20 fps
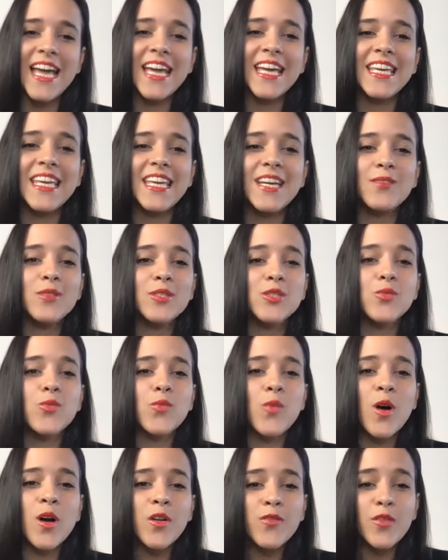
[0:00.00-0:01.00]
He was
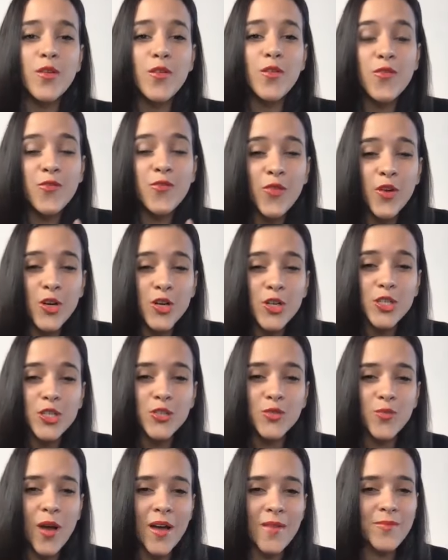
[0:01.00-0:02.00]
one of the first
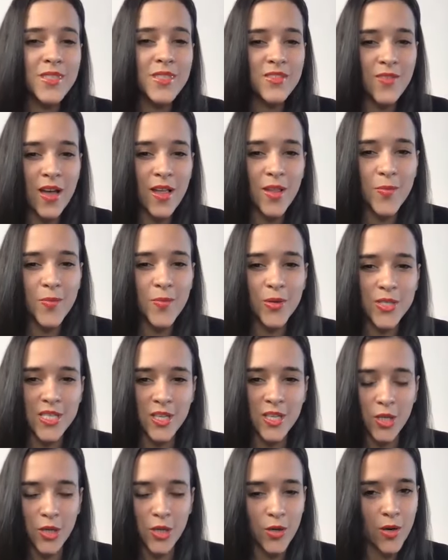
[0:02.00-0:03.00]
web developers
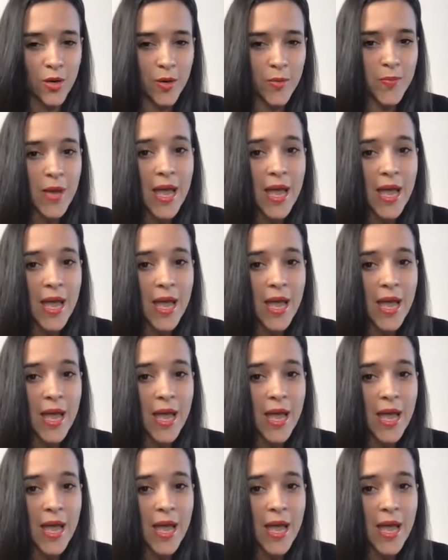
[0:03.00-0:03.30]
in Europe